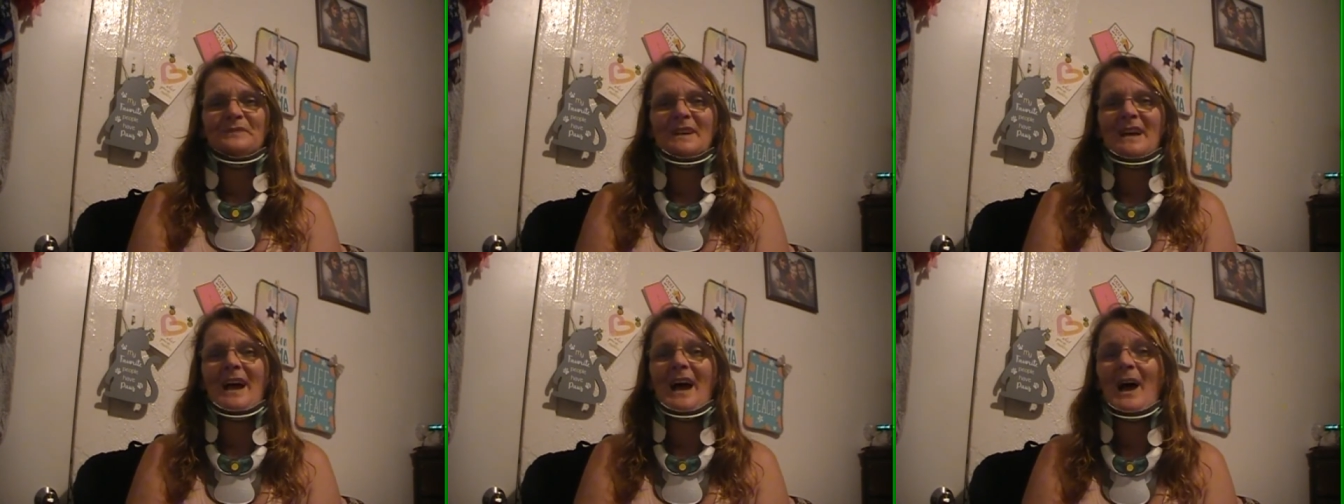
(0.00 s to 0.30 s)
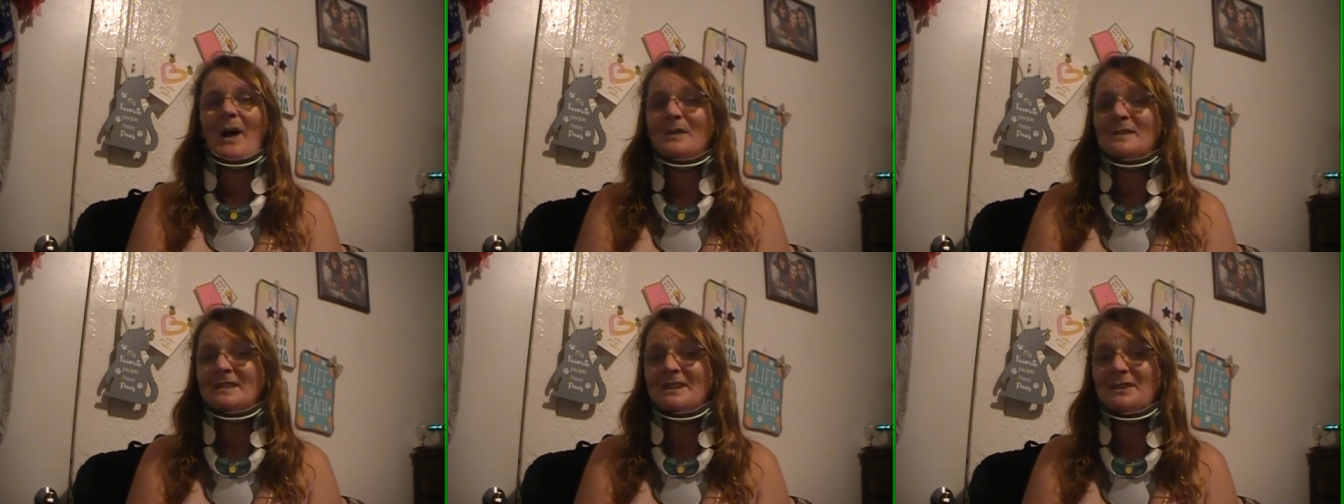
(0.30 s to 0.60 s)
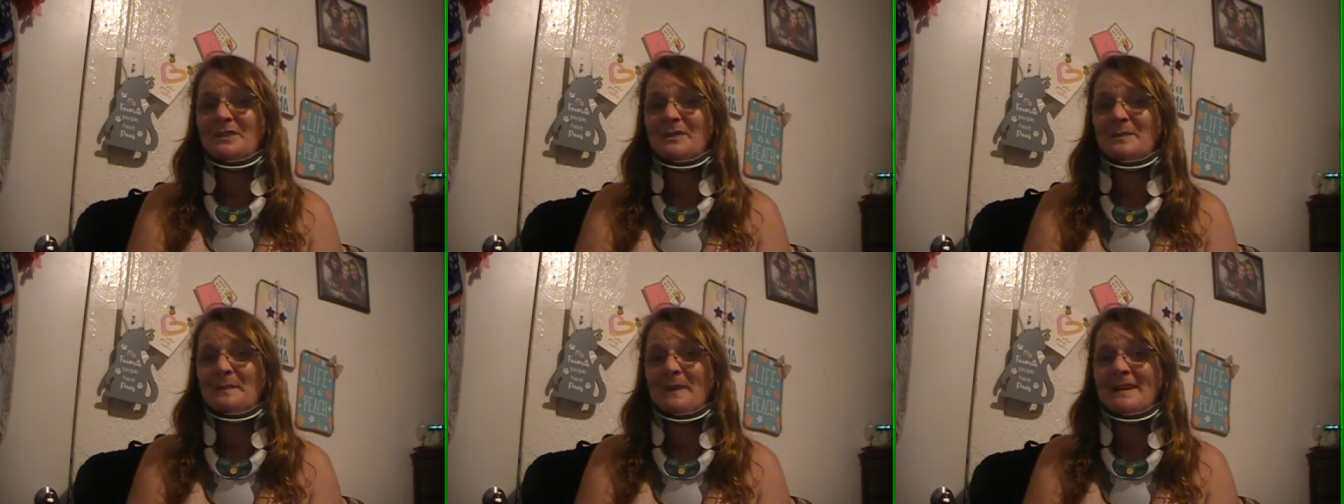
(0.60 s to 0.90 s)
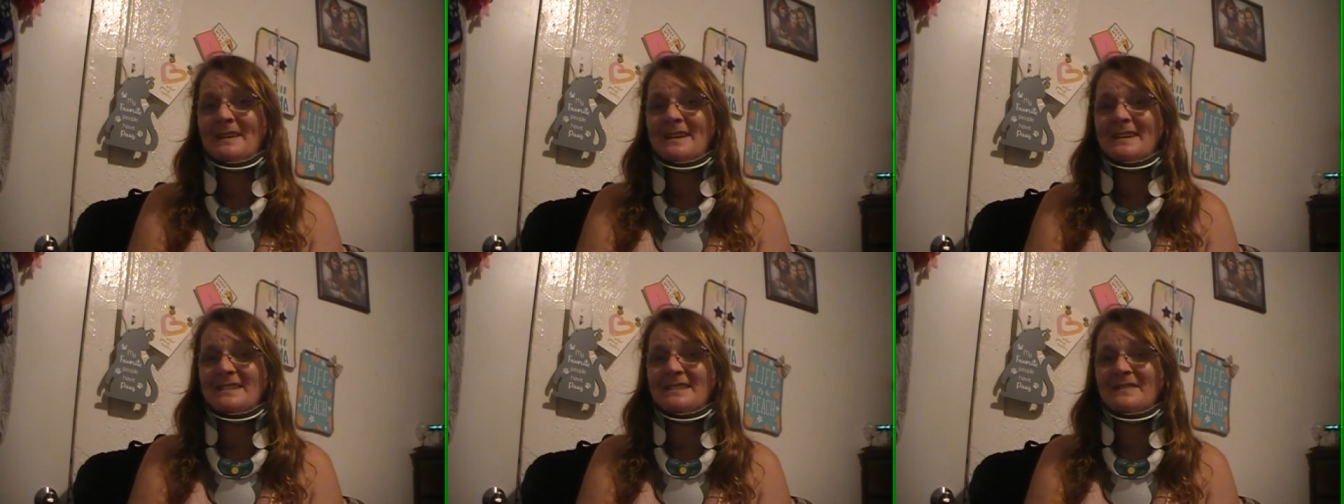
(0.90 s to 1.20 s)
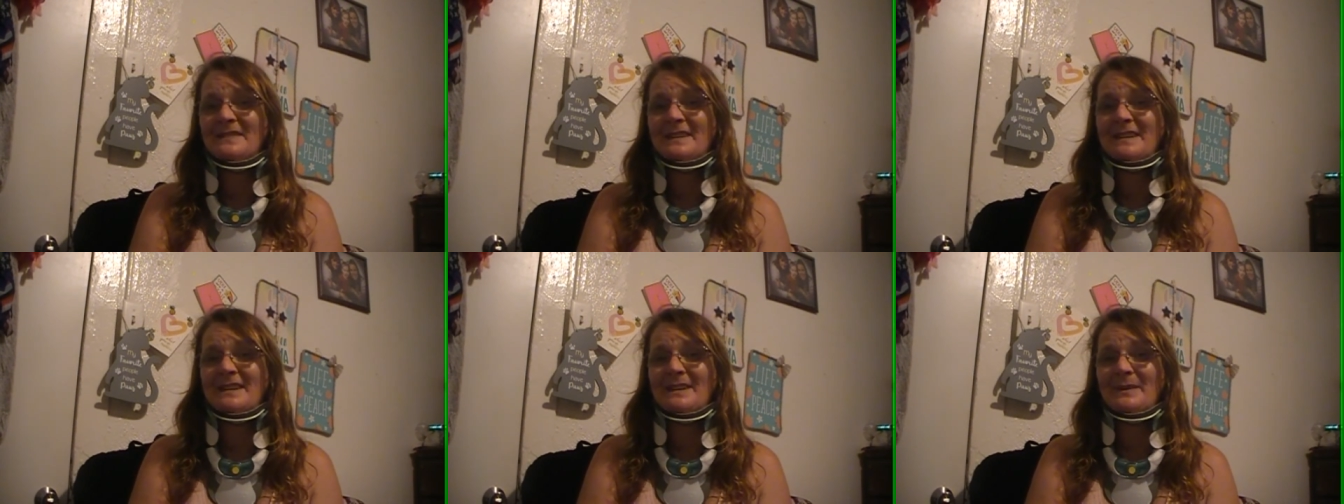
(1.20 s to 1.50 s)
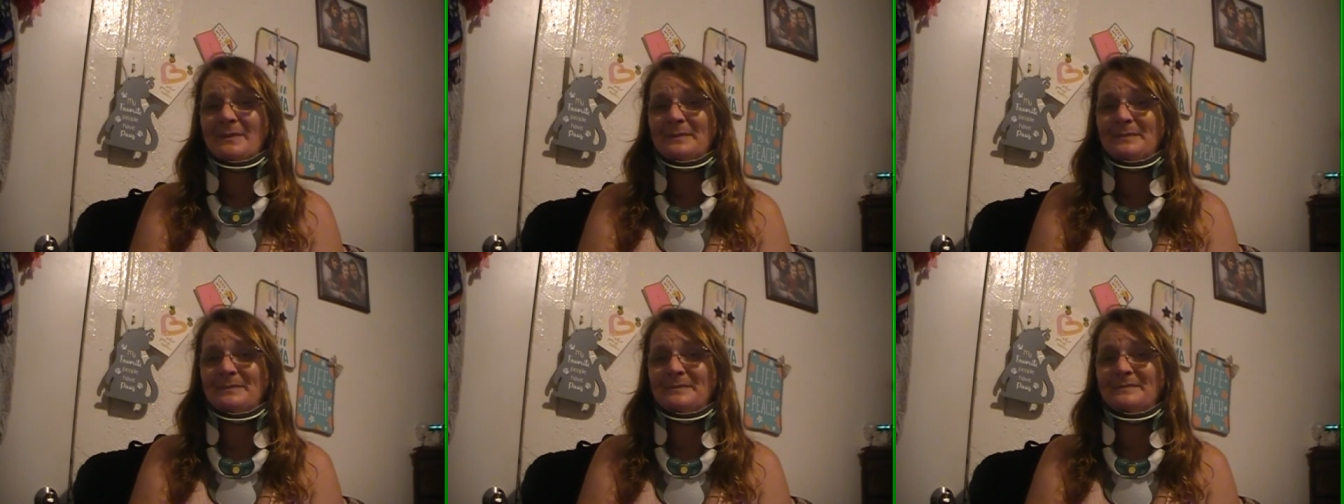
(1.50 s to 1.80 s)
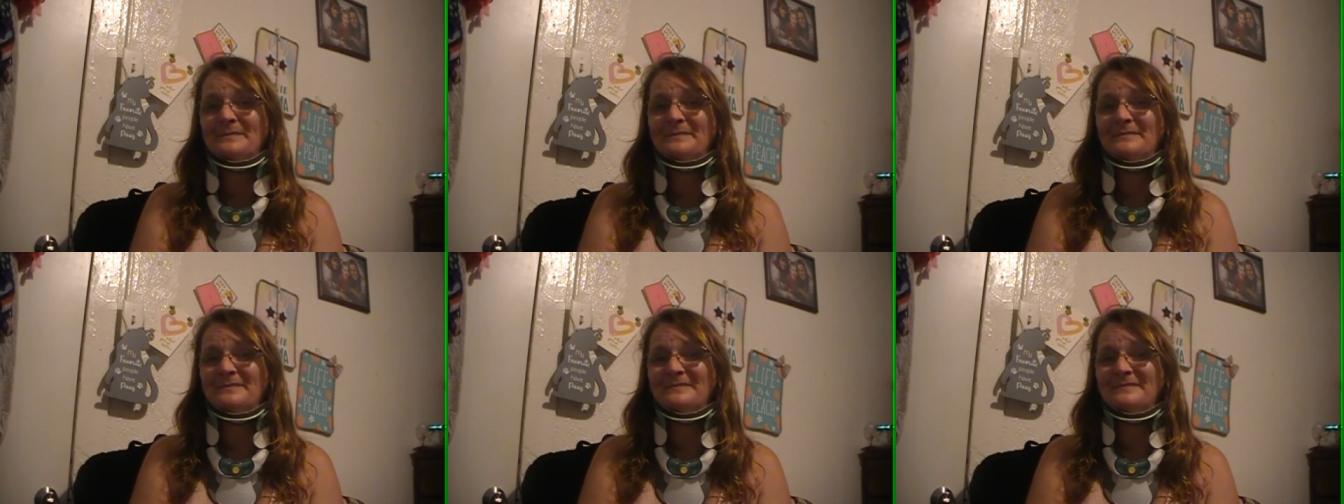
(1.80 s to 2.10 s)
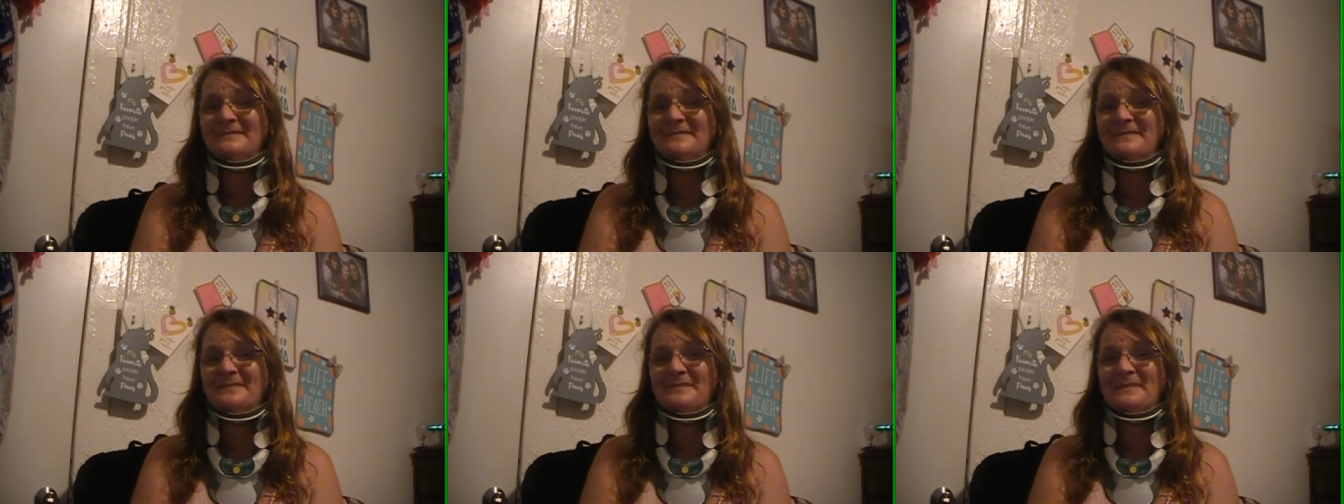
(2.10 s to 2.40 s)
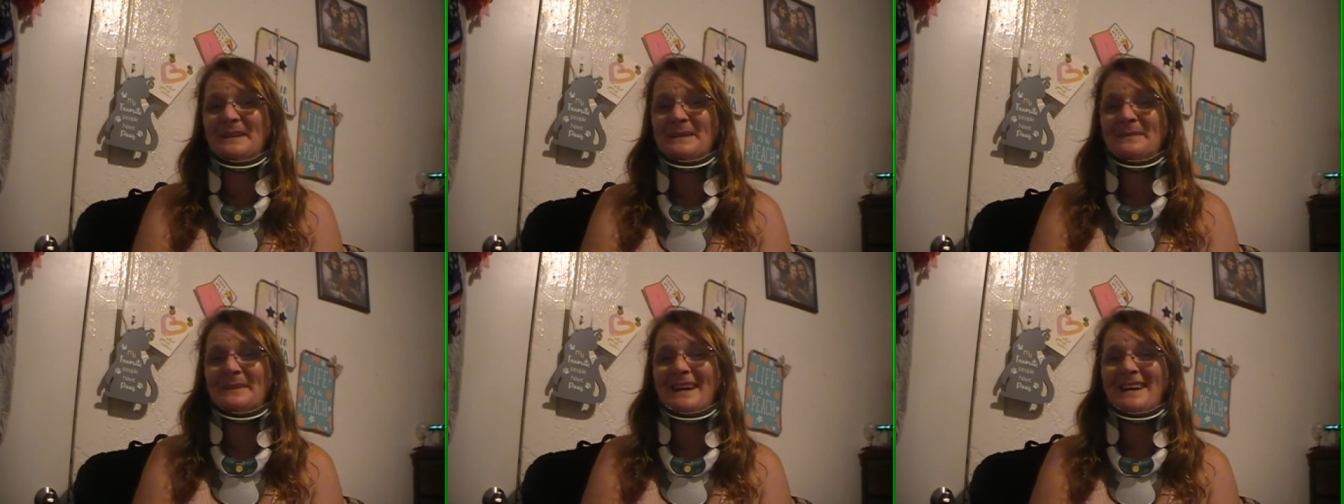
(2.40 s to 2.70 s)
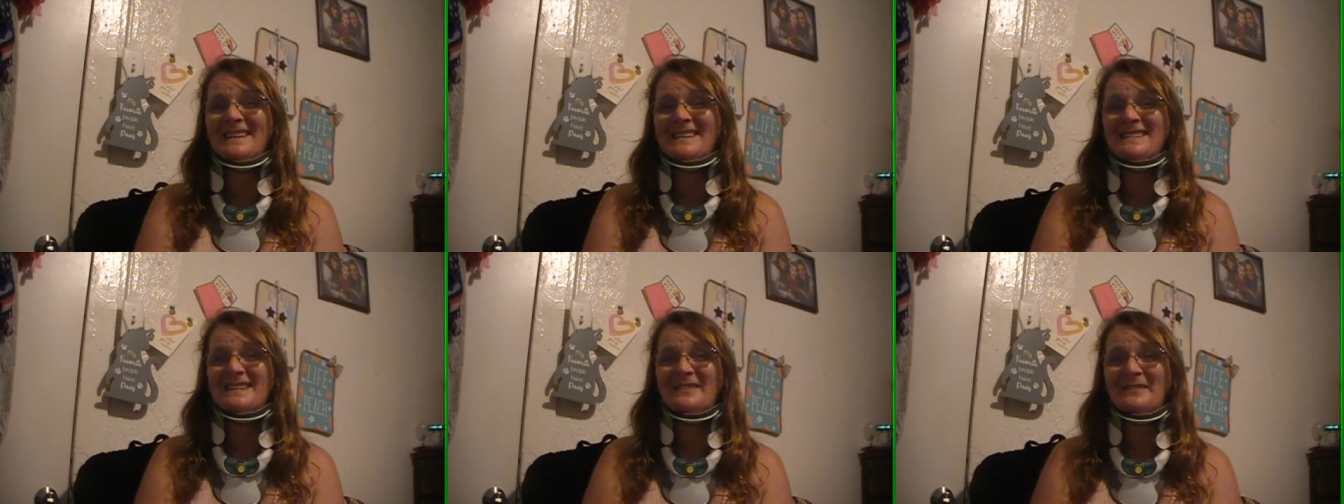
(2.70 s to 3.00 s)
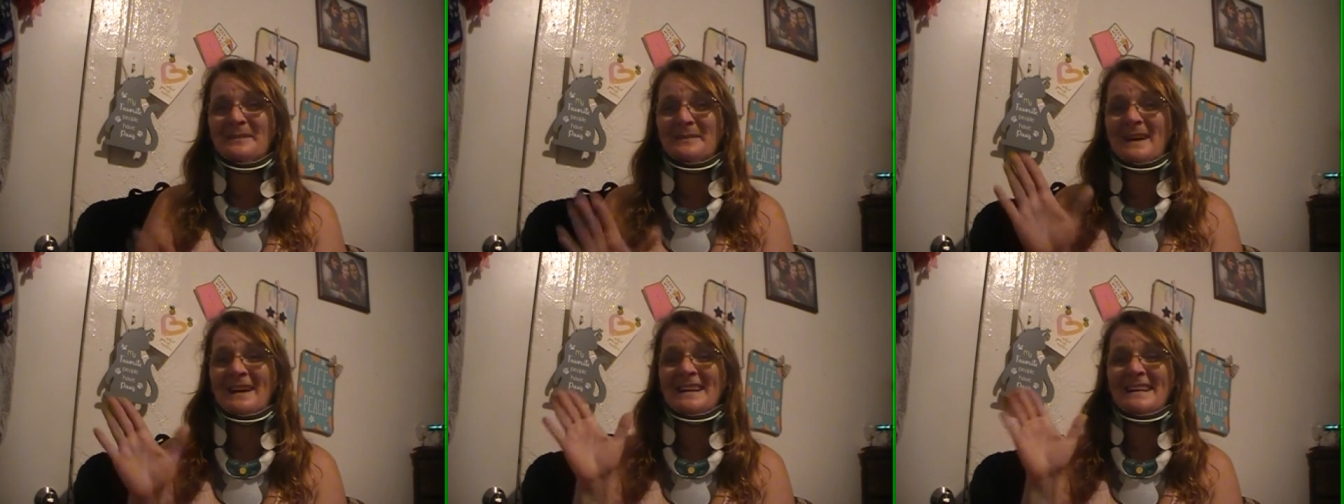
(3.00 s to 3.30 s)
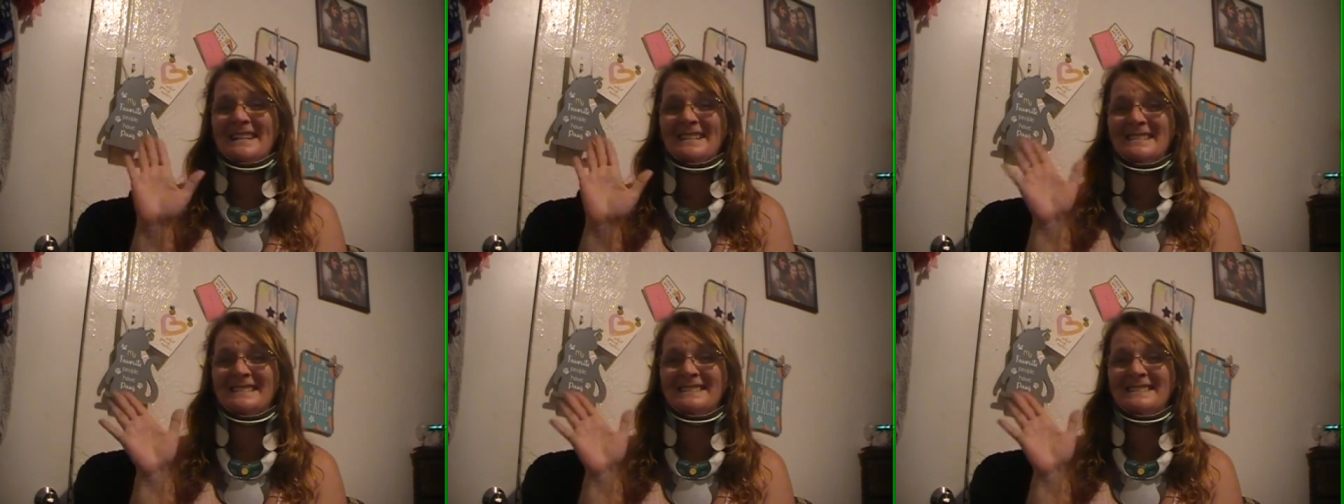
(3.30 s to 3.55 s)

I'll see you in my next video. Be blessed, everybody.